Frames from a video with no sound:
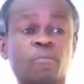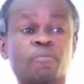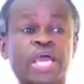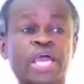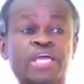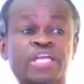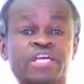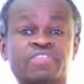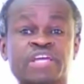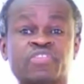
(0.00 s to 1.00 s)
Who should
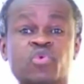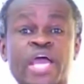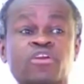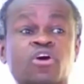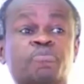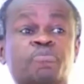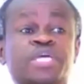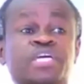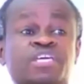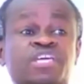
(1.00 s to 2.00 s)
give us?
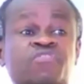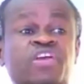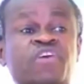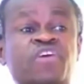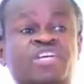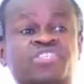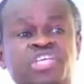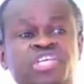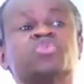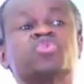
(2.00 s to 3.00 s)
Who owes us a
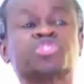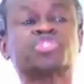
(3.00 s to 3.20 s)
duty?